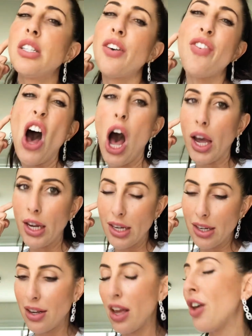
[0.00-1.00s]
divine.
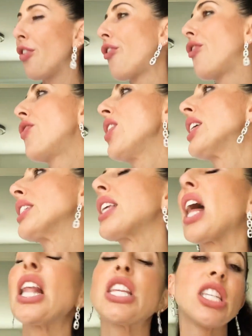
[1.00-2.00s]
It feels
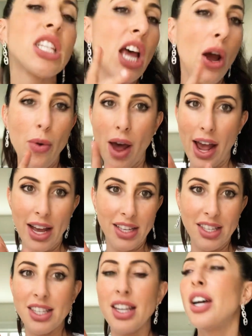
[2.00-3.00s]
so
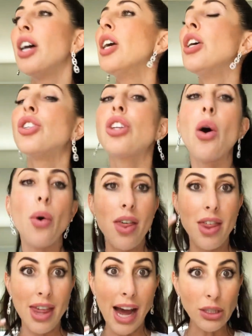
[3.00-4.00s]
nice. So
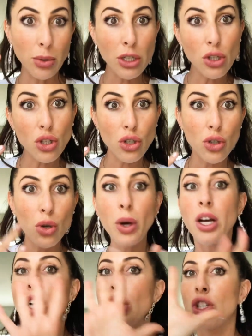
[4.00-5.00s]
that's what you
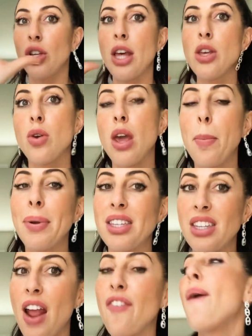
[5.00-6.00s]
do so that you keep it
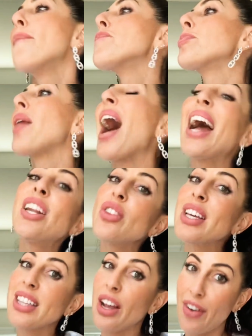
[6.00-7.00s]
safe. I do
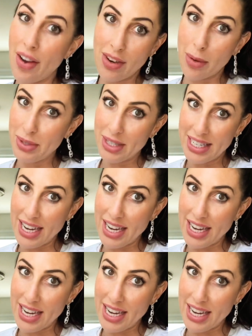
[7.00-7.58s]
this 5 times a